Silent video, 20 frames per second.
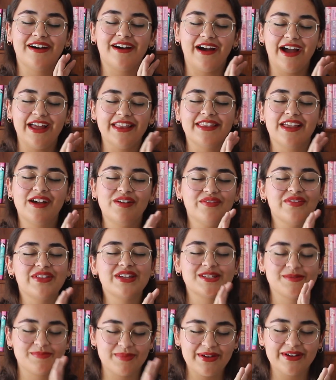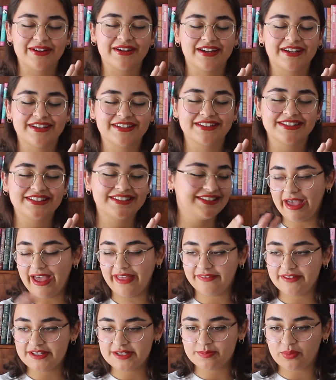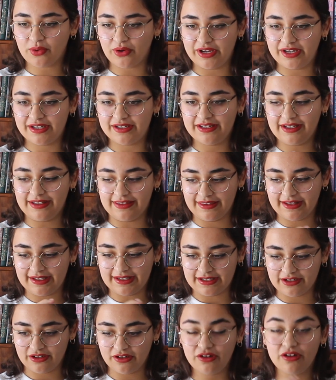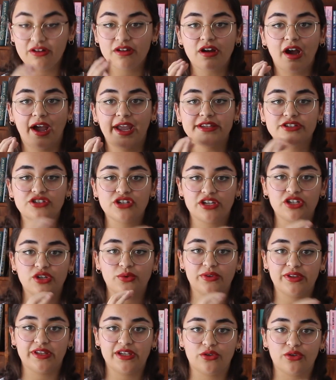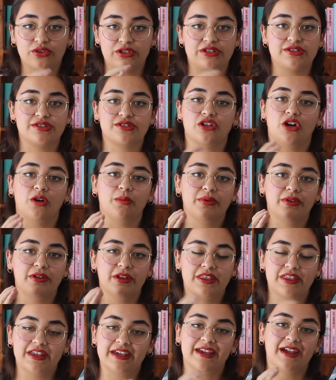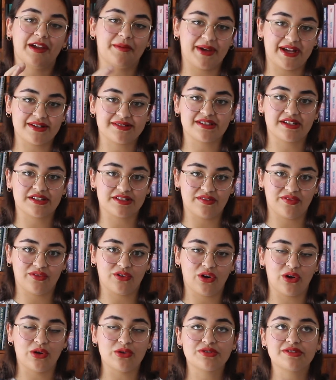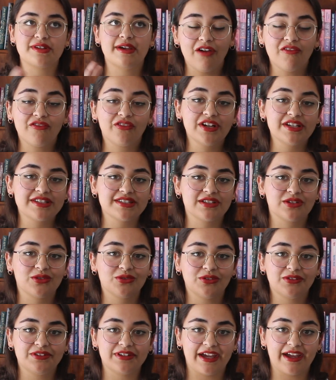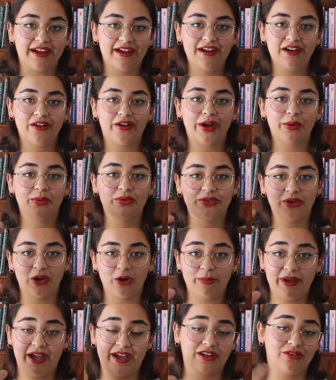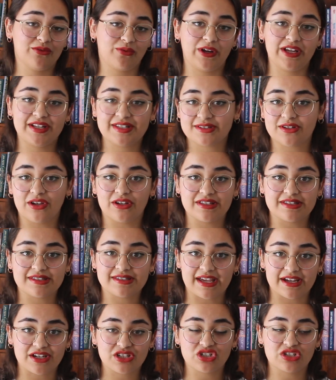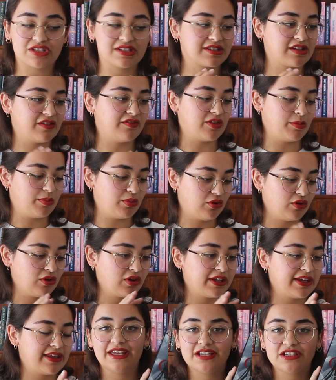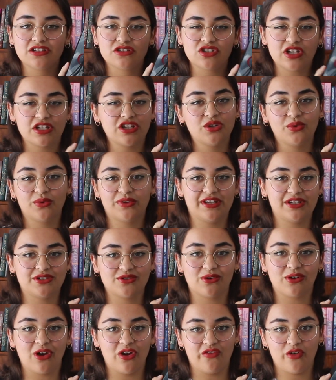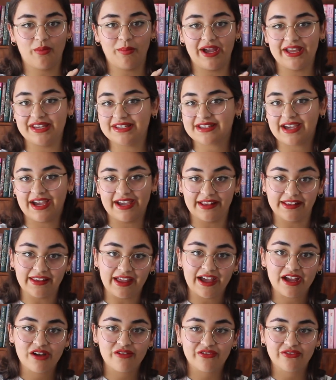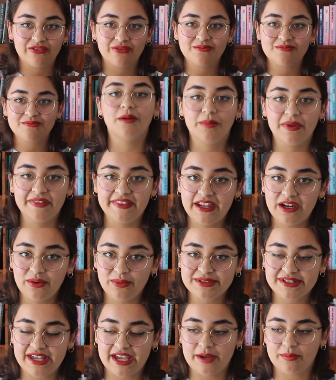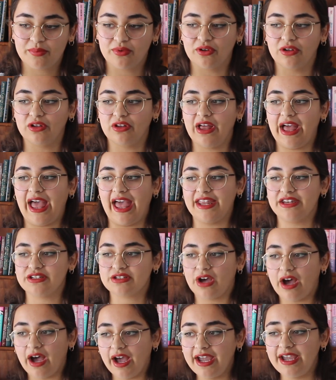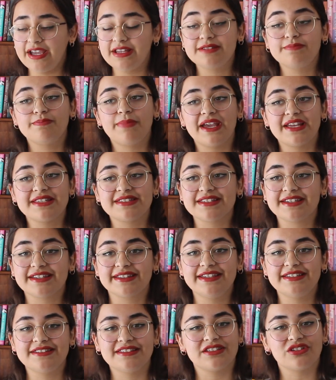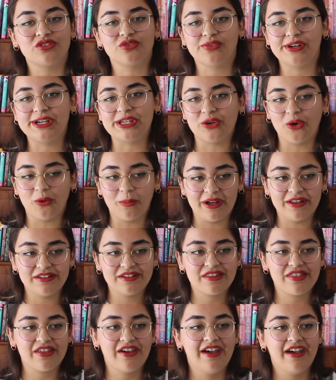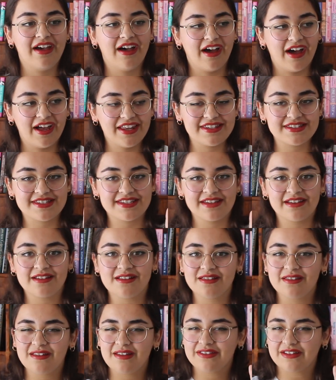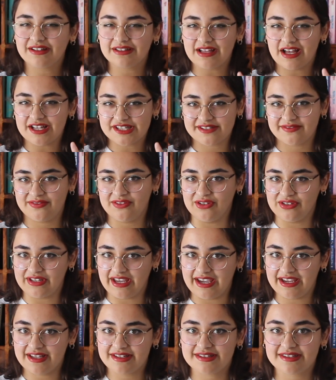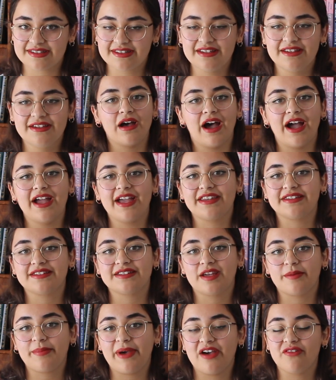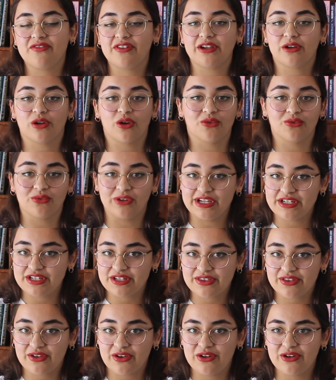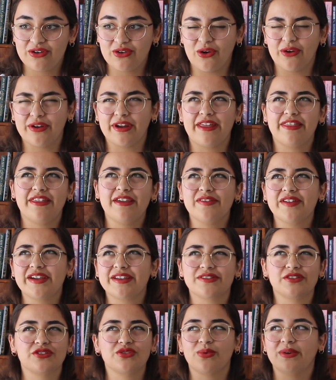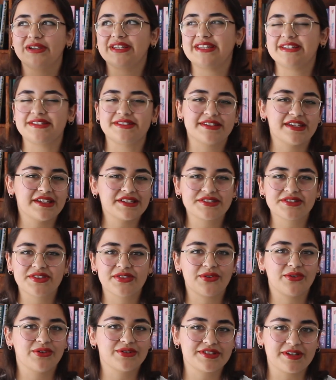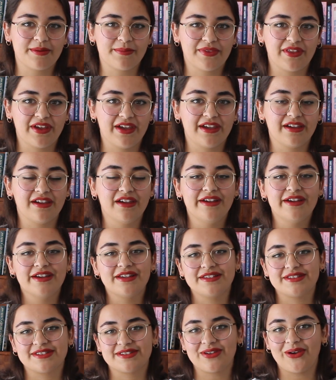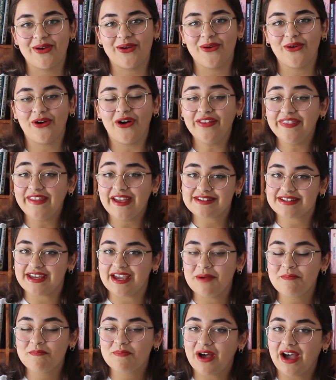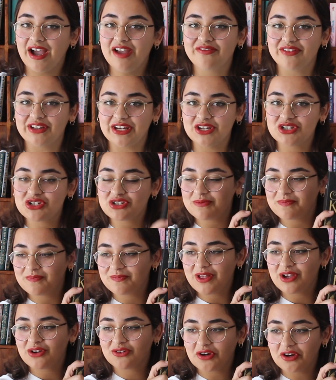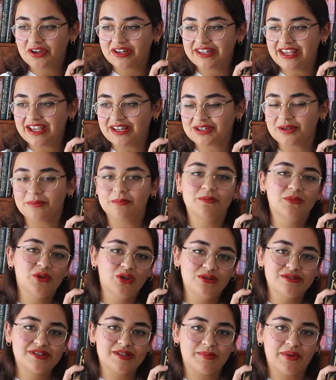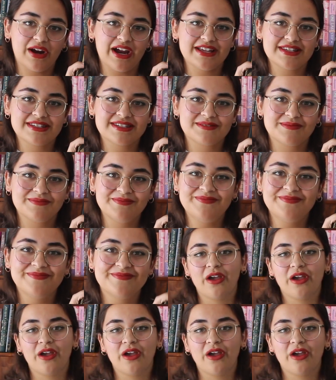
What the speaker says: I love this book. At this point in the year, I genuinely couldn't stop thinking about Six of Crows. Every single day, I would go back and read certain sections of the book. It genuinely took over my entire life. But then it was April, and I basically didn't read all month until the last few days. I ended up having a readathon on, I think, like the 26th or something. So on that day, I finished Crooked Kingdom. Who's surprised?